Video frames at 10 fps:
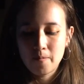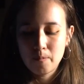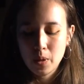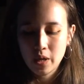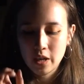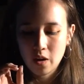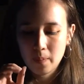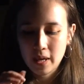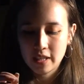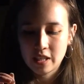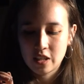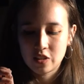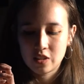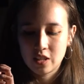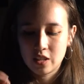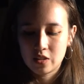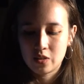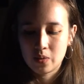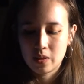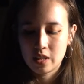putting all my attention
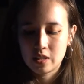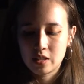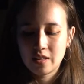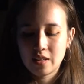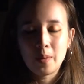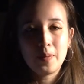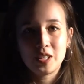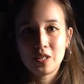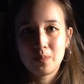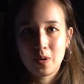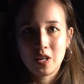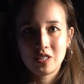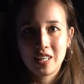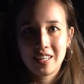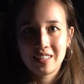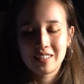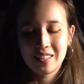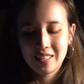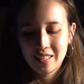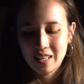into this commission project.
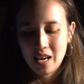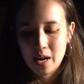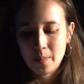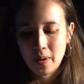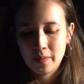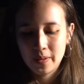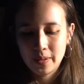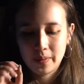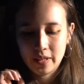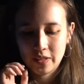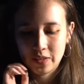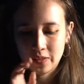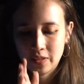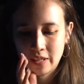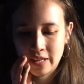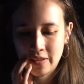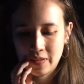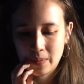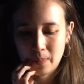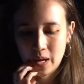I really want to give
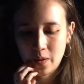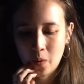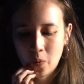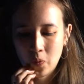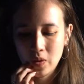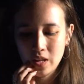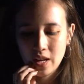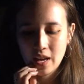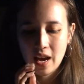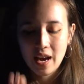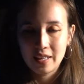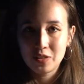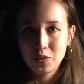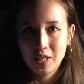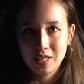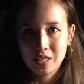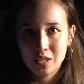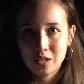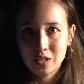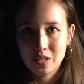it my all and create
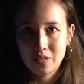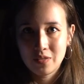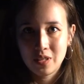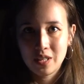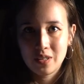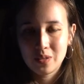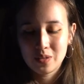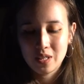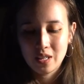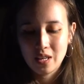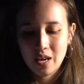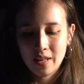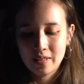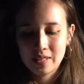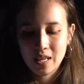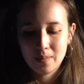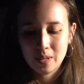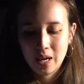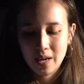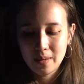these videos at the same
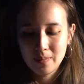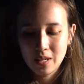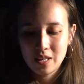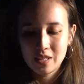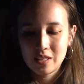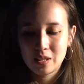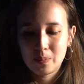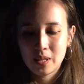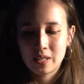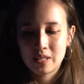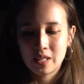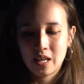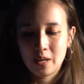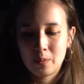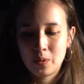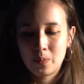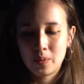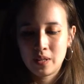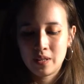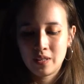time, just because I would
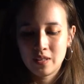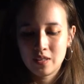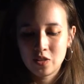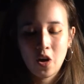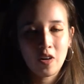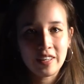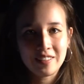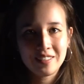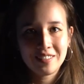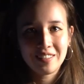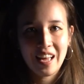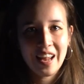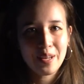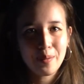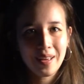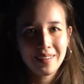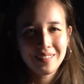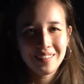be talking anyway.